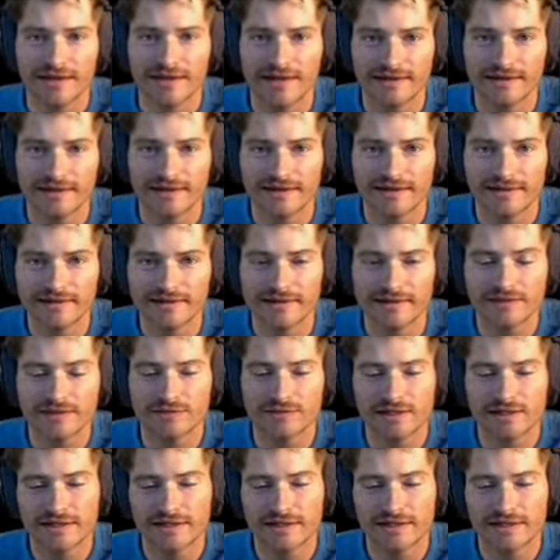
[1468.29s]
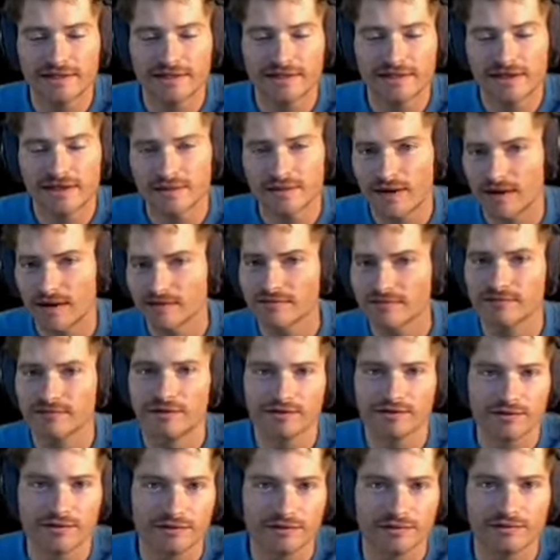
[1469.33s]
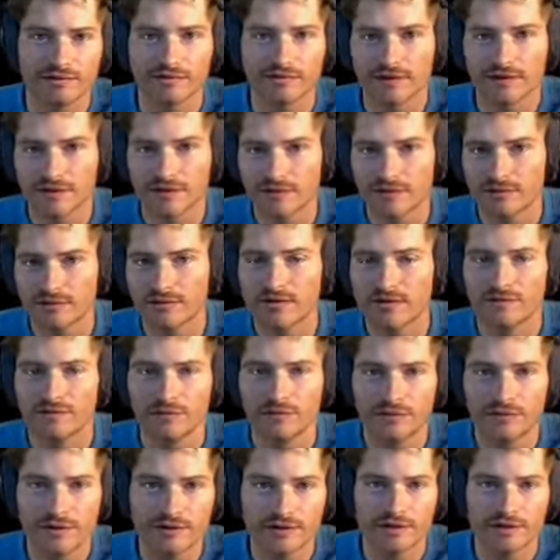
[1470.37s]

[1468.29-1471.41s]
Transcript: And this didn't come out until a few years